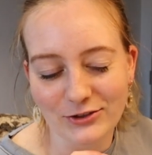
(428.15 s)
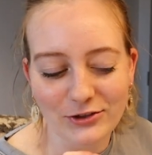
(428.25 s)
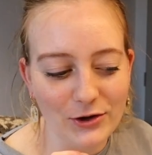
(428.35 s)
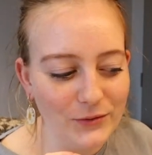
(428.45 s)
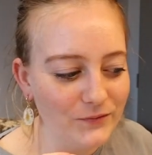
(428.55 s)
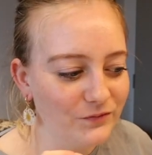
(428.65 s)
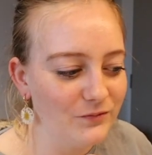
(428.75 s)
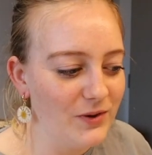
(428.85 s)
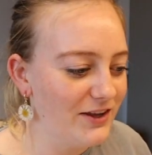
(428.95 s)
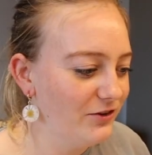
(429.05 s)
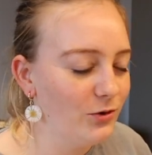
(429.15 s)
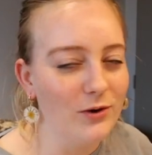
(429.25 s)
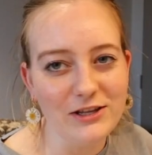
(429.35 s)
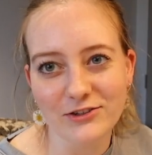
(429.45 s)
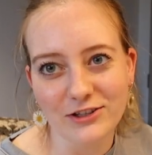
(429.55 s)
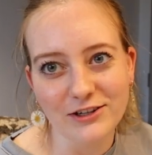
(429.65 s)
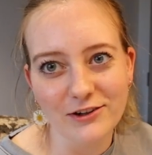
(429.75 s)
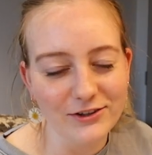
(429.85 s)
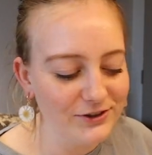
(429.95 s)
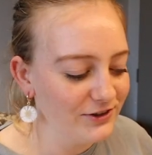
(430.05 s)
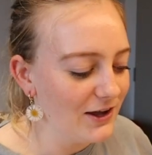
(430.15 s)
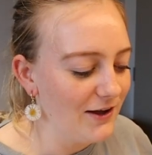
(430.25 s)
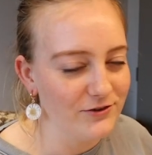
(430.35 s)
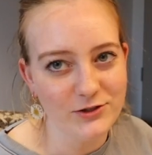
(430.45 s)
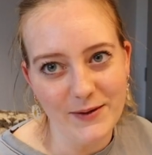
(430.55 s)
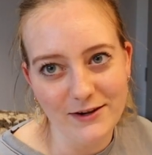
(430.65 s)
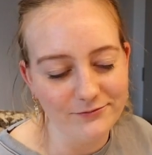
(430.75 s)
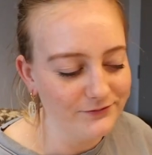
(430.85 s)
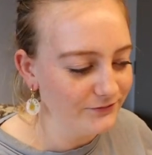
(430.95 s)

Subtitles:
So best $20-$30 ever spent.